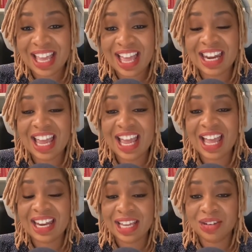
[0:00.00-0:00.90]
And I,
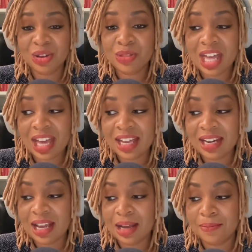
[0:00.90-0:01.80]
and I know that
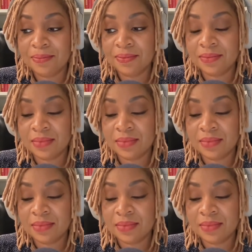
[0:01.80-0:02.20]
um,